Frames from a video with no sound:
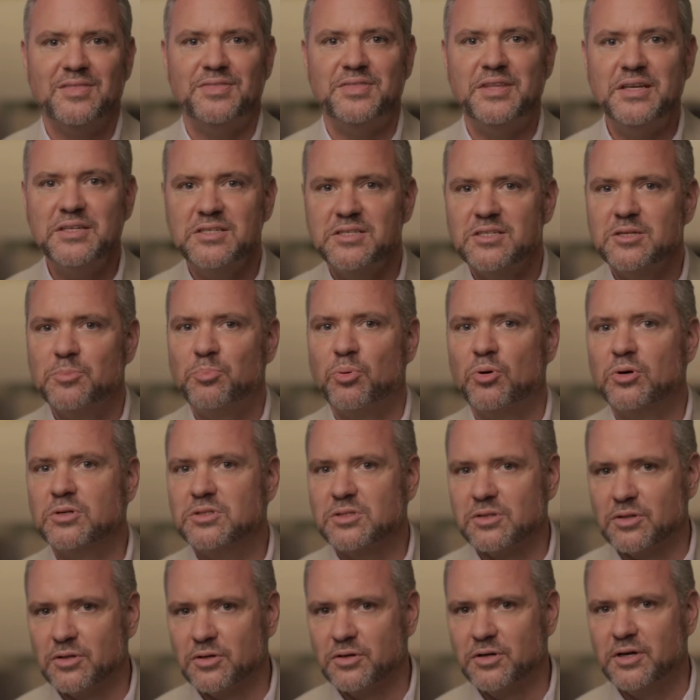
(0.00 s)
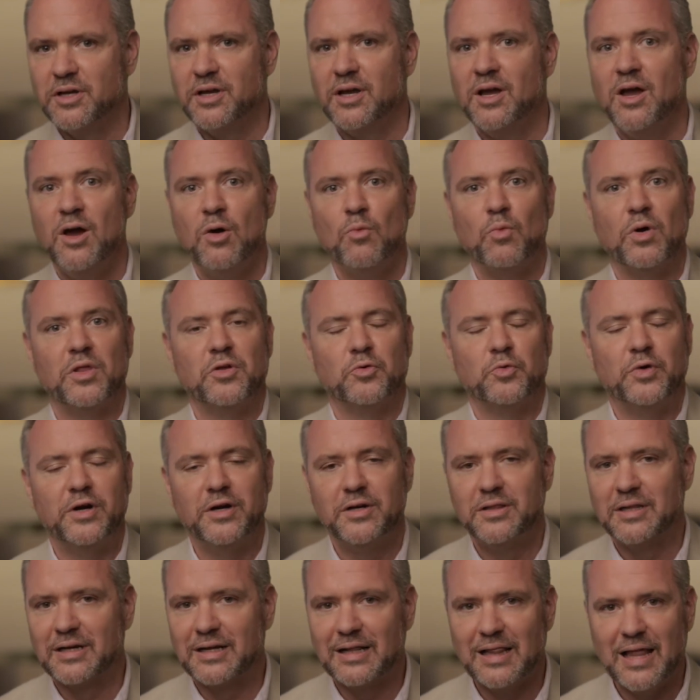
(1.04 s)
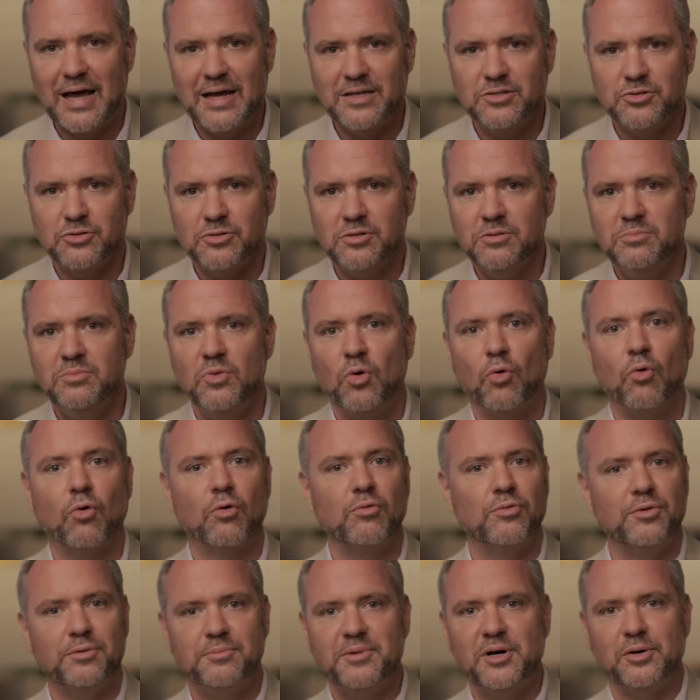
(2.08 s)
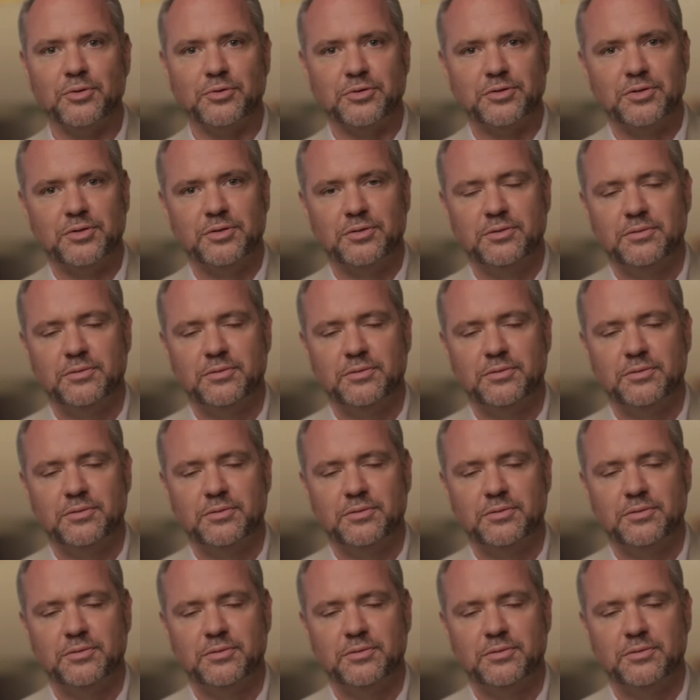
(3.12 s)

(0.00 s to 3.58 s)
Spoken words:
This supports learning whether we're in the classroom or remote.